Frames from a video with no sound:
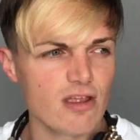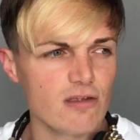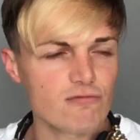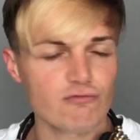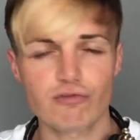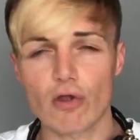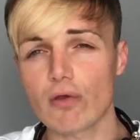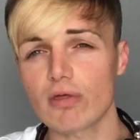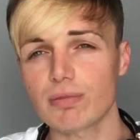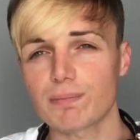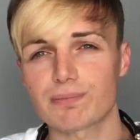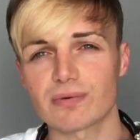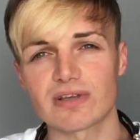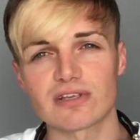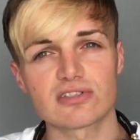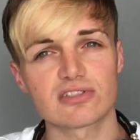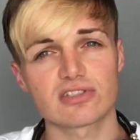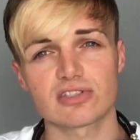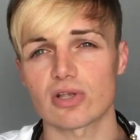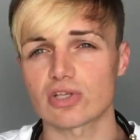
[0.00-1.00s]
Ruth
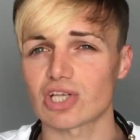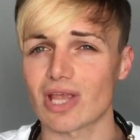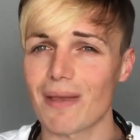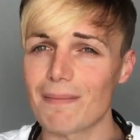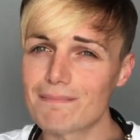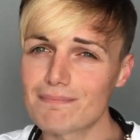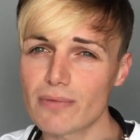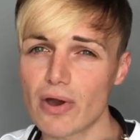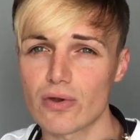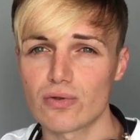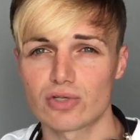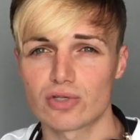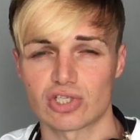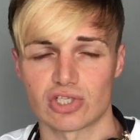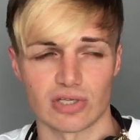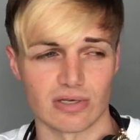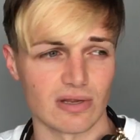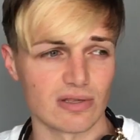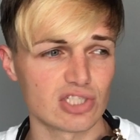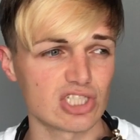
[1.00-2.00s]
brings such
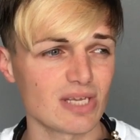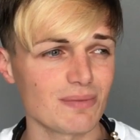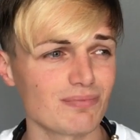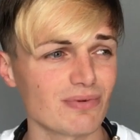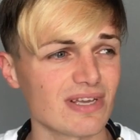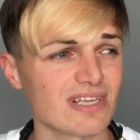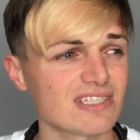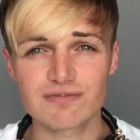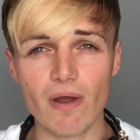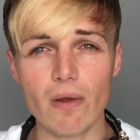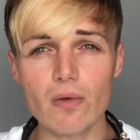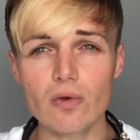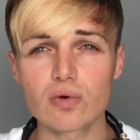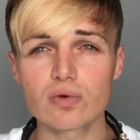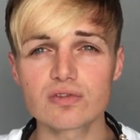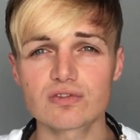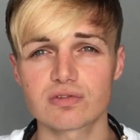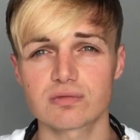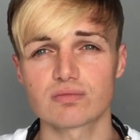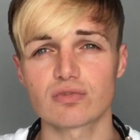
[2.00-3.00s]
emotion and she brings
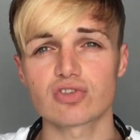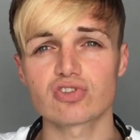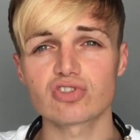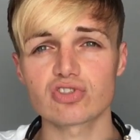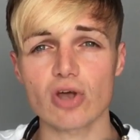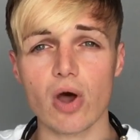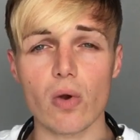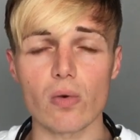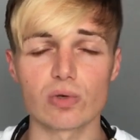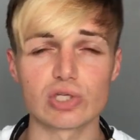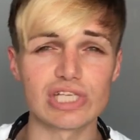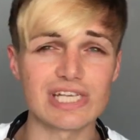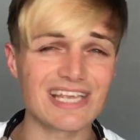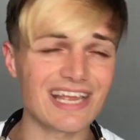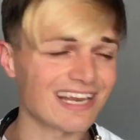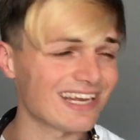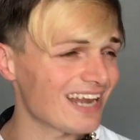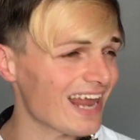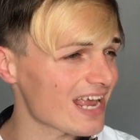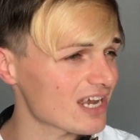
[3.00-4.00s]
vocals from the soul. She
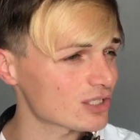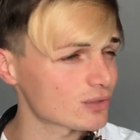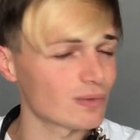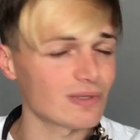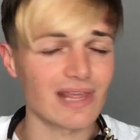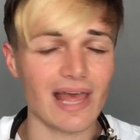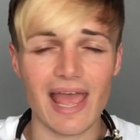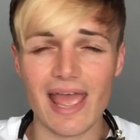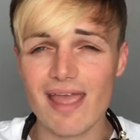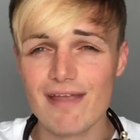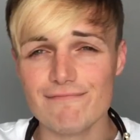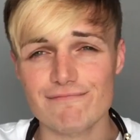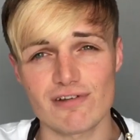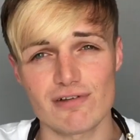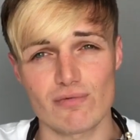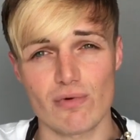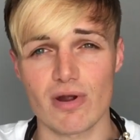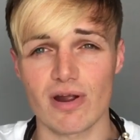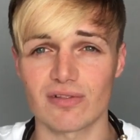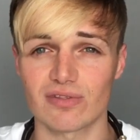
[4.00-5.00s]
connects with every
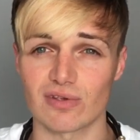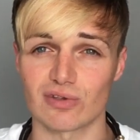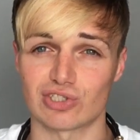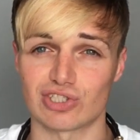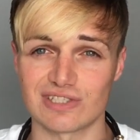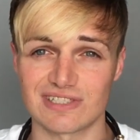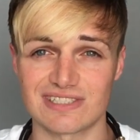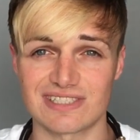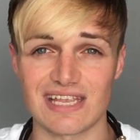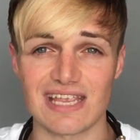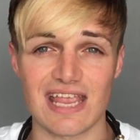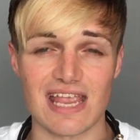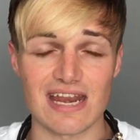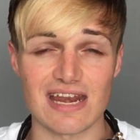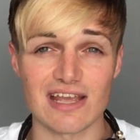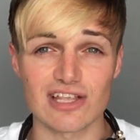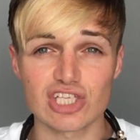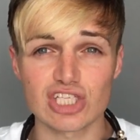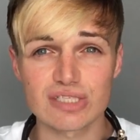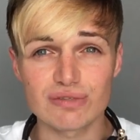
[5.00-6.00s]
word that she's singing
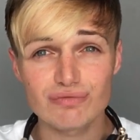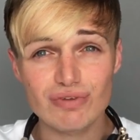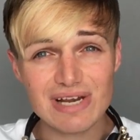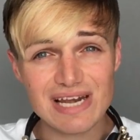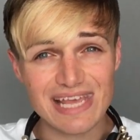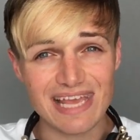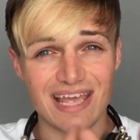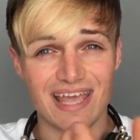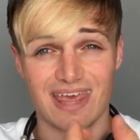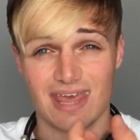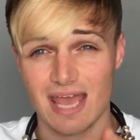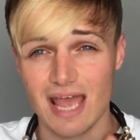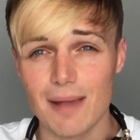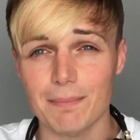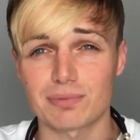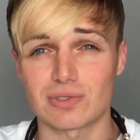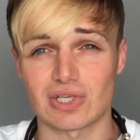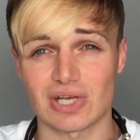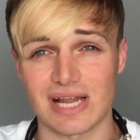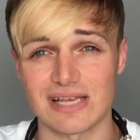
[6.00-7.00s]
and she really
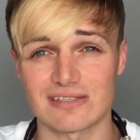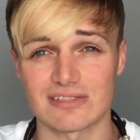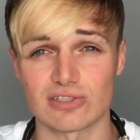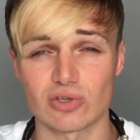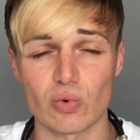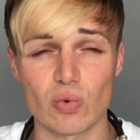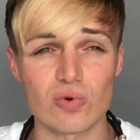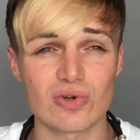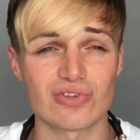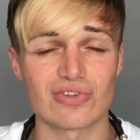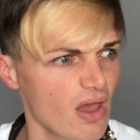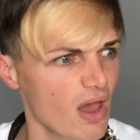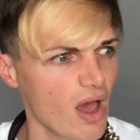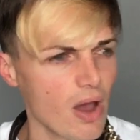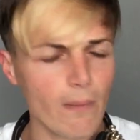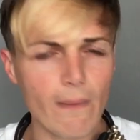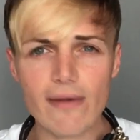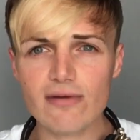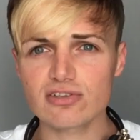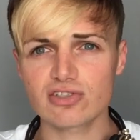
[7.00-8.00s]
encapsulates an audience.
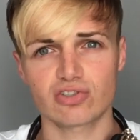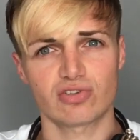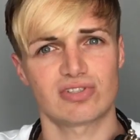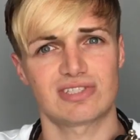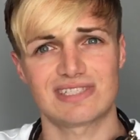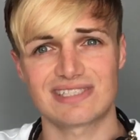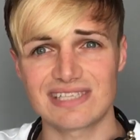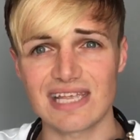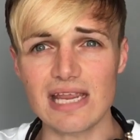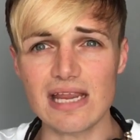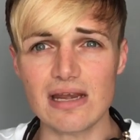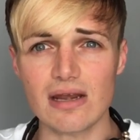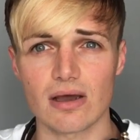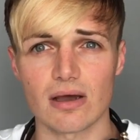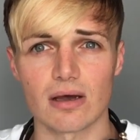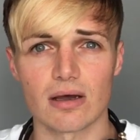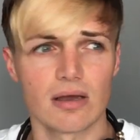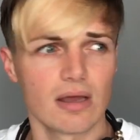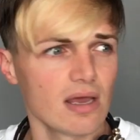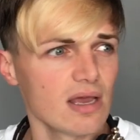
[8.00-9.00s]
Whereas
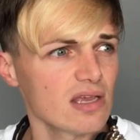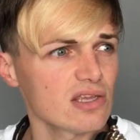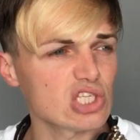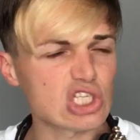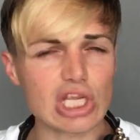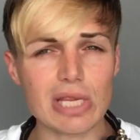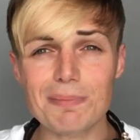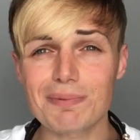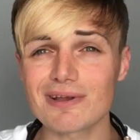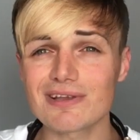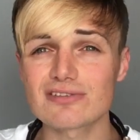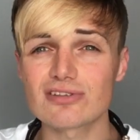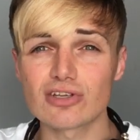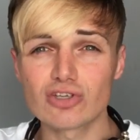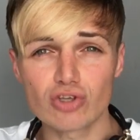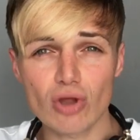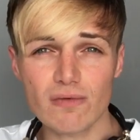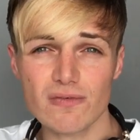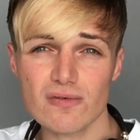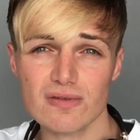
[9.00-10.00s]
Cristina, she brings the
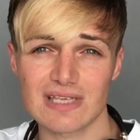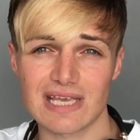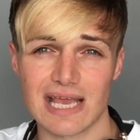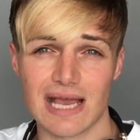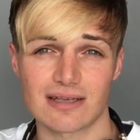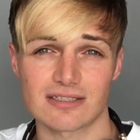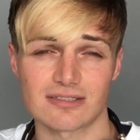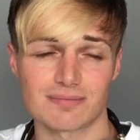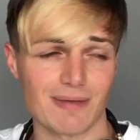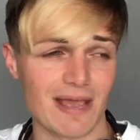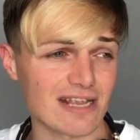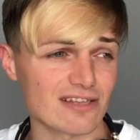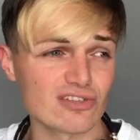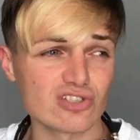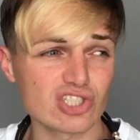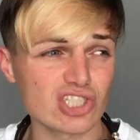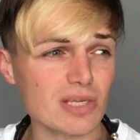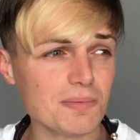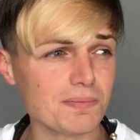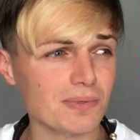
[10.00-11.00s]
novelty aspect and
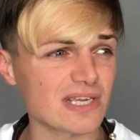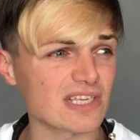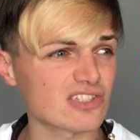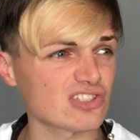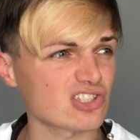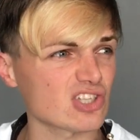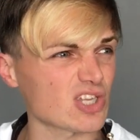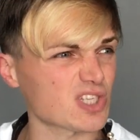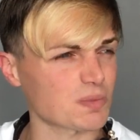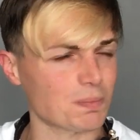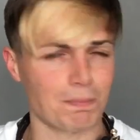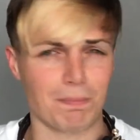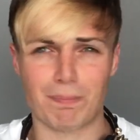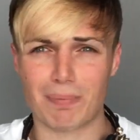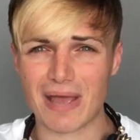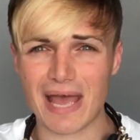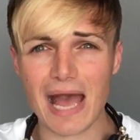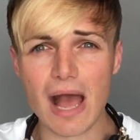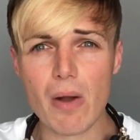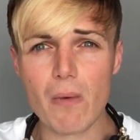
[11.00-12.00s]
she brings such
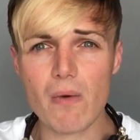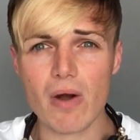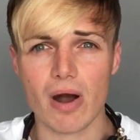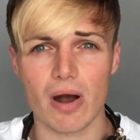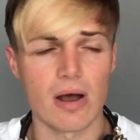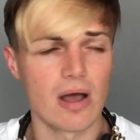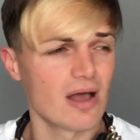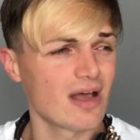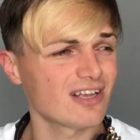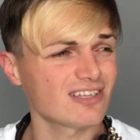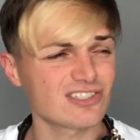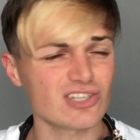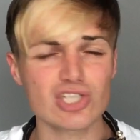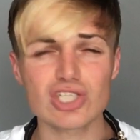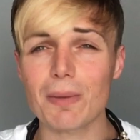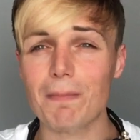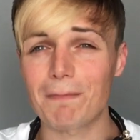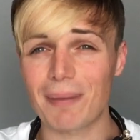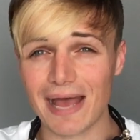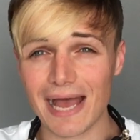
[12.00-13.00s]
power, such
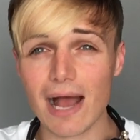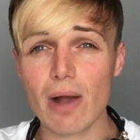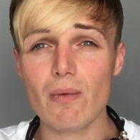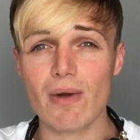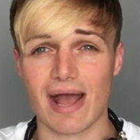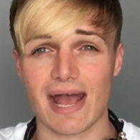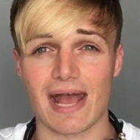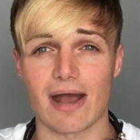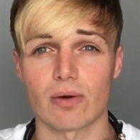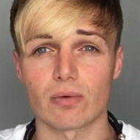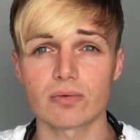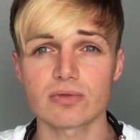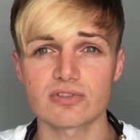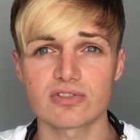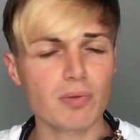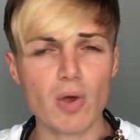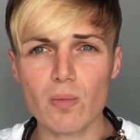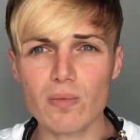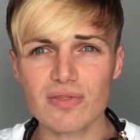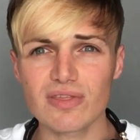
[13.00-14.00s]
a powerhouse,
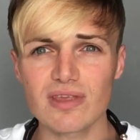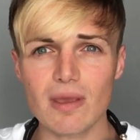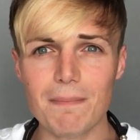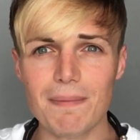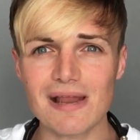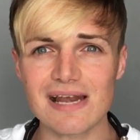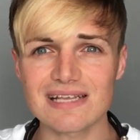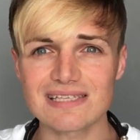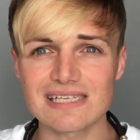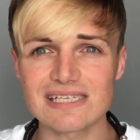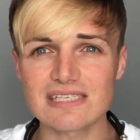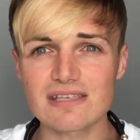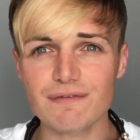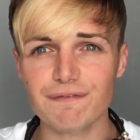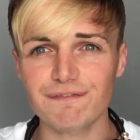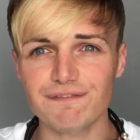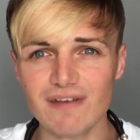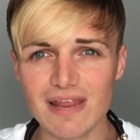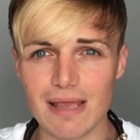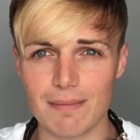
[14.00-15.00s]
but with the ability to
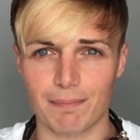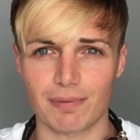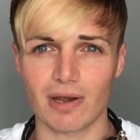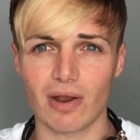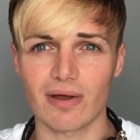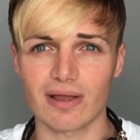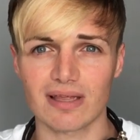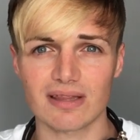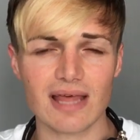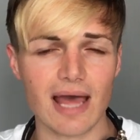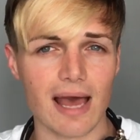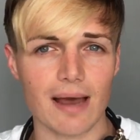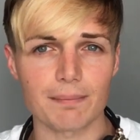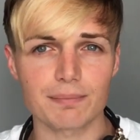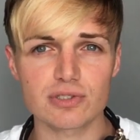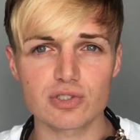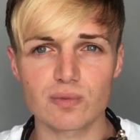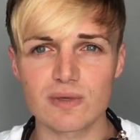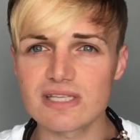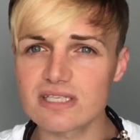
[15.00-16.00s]
flip like that
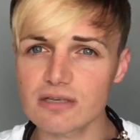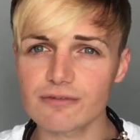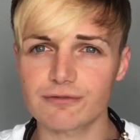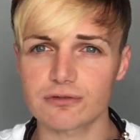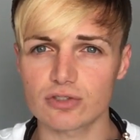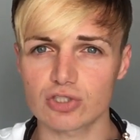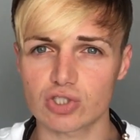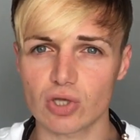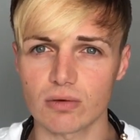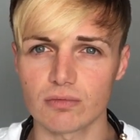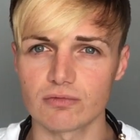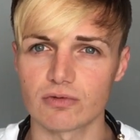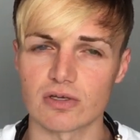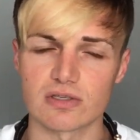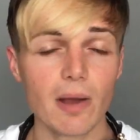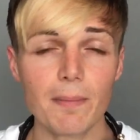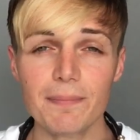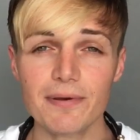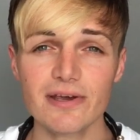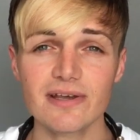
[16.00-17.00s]
between different genres.
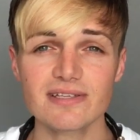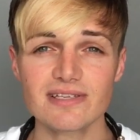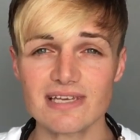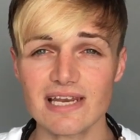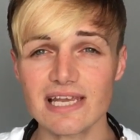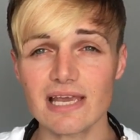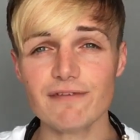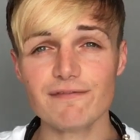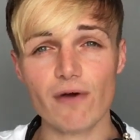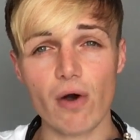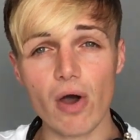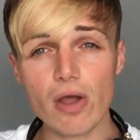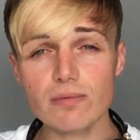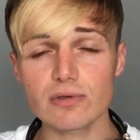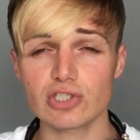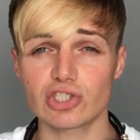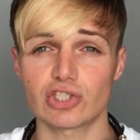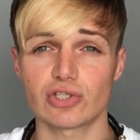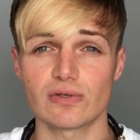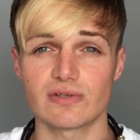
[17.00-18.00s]
Personally, if I was
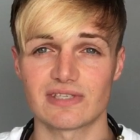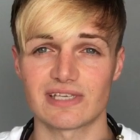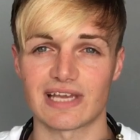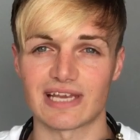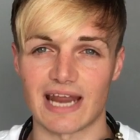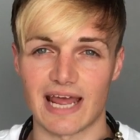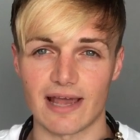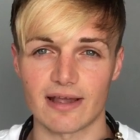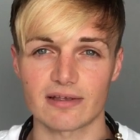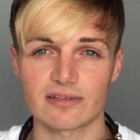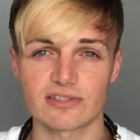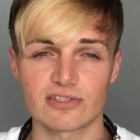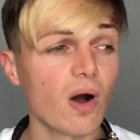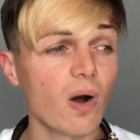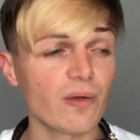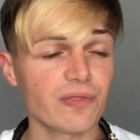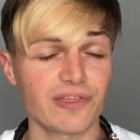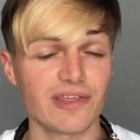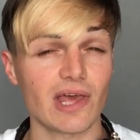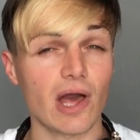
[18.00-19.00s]
choosing an act, I
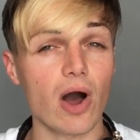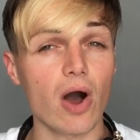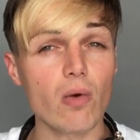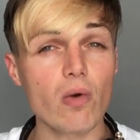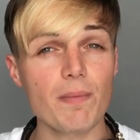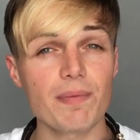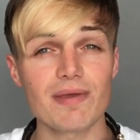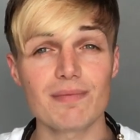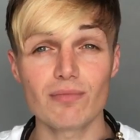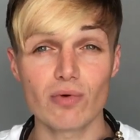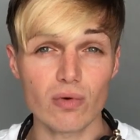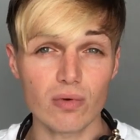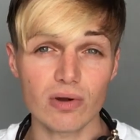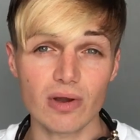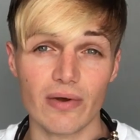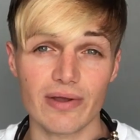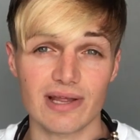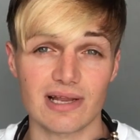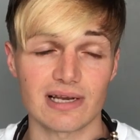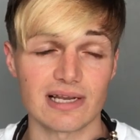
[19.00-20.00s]
think I would be more
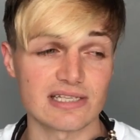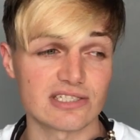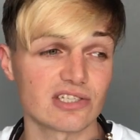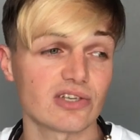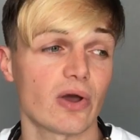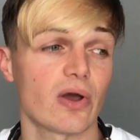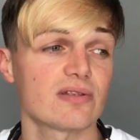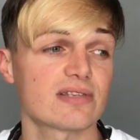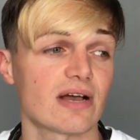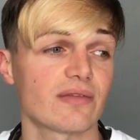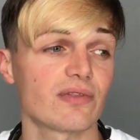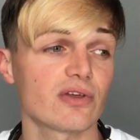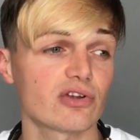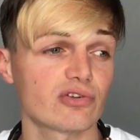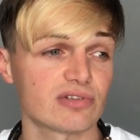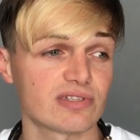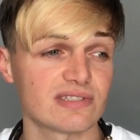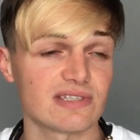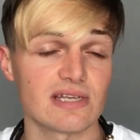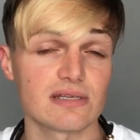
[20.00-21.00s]
likely to go down the
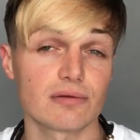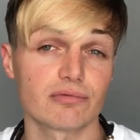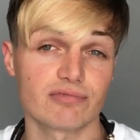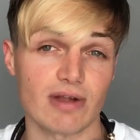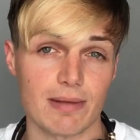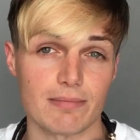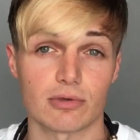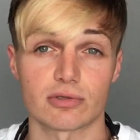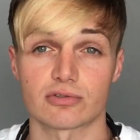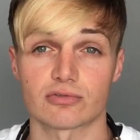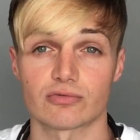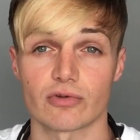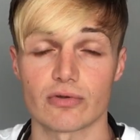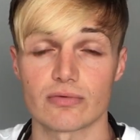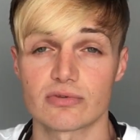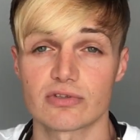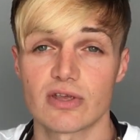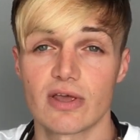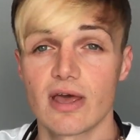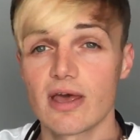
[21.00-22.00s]
Cristina Ramos route.